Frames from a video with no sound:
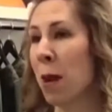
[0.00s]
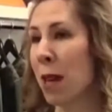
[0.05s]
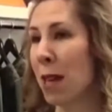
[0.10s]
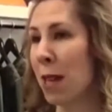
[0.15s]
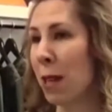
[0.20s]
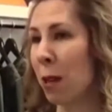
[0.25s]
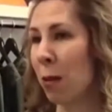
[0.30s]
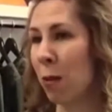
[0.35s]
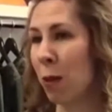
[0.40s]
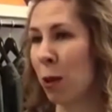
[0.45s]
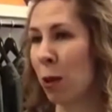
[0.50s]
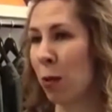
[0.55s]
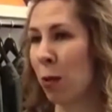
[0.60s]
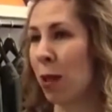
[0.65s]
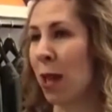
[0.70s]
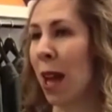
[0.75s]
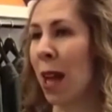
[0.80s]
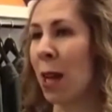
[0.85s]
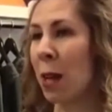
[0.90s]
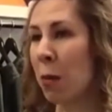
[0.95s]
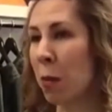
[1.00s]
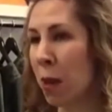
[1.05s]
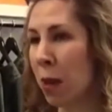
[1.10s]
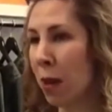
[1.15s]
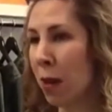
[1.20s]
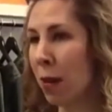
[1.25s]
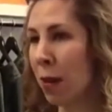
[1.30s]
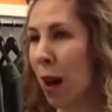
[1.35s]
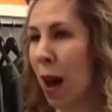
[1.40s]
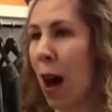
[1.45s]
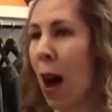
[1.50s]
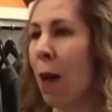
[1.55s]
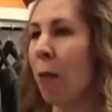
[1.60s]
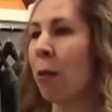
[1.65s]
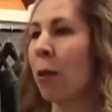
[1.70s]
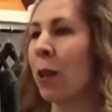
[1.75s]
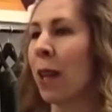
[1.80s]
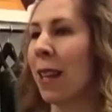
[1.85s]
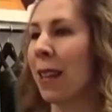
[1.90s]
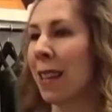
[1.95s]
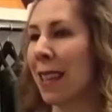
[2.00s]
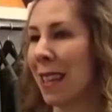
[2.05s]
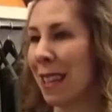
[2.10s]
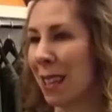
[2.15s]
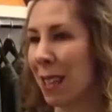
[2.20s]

money to reduce any bill, I will gladly